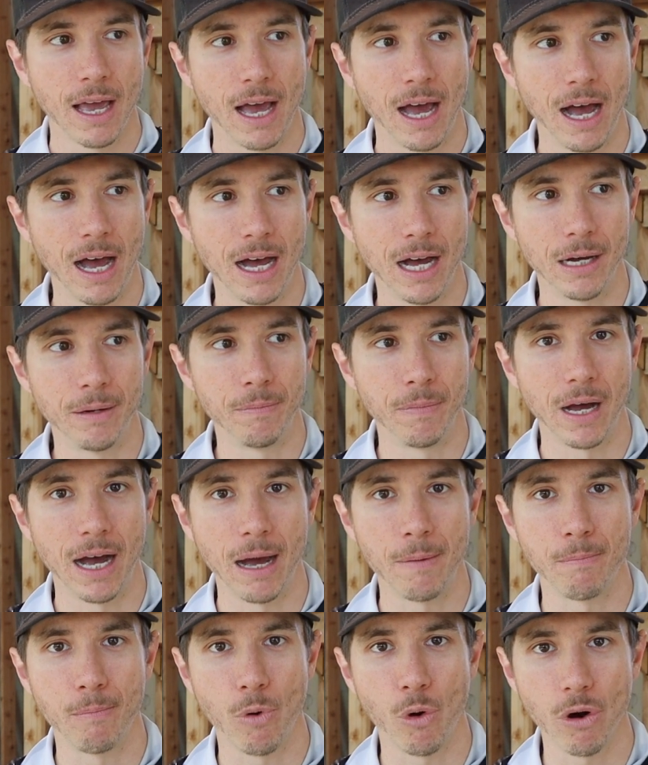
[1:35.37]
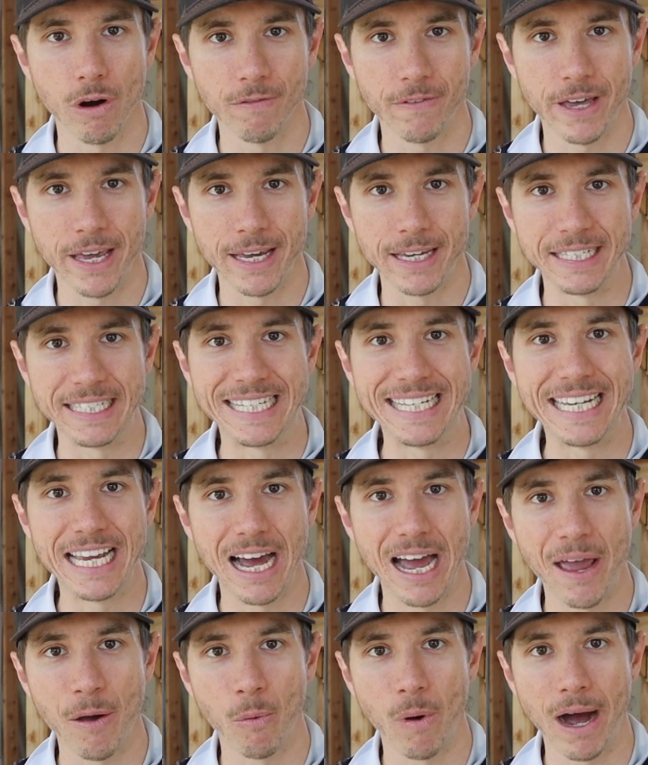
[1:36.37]
I'm more of a
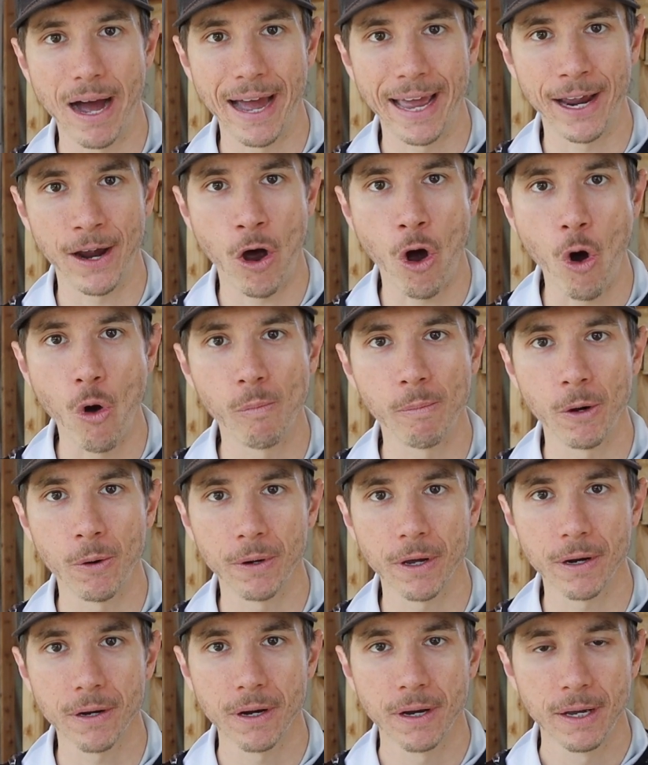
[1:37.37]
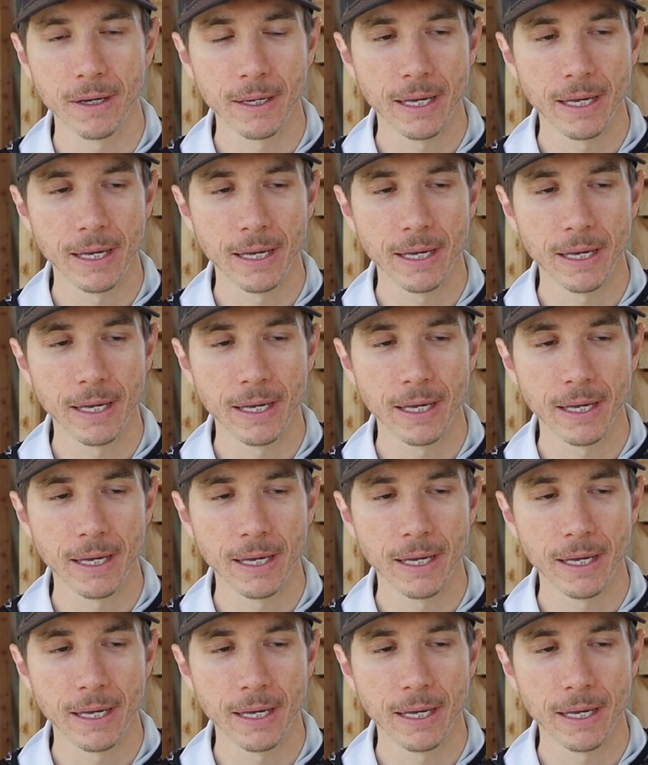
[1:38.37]
DIY homeowner.